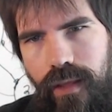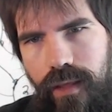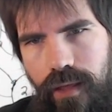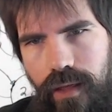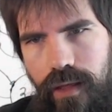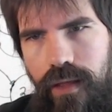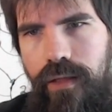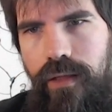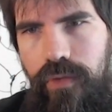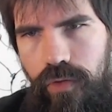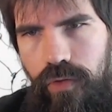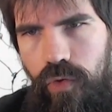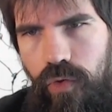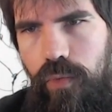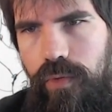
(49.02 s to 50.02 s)

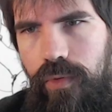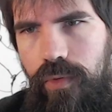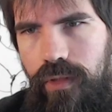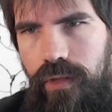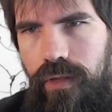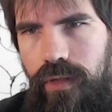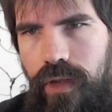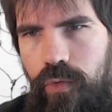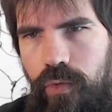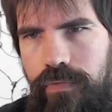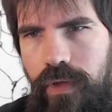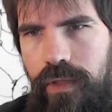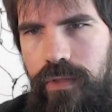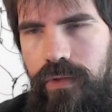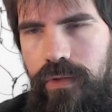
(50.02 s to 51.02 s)
so here we've
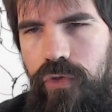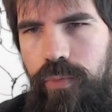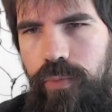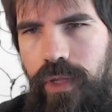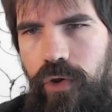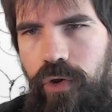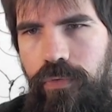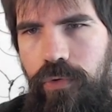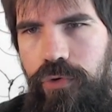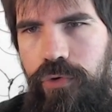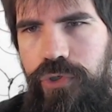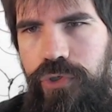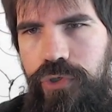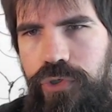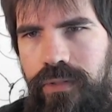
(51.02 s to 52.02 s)
got the 2-player
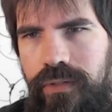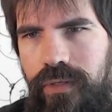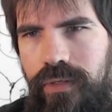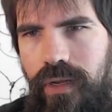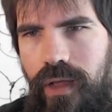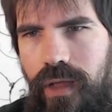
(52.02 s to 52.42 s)
version.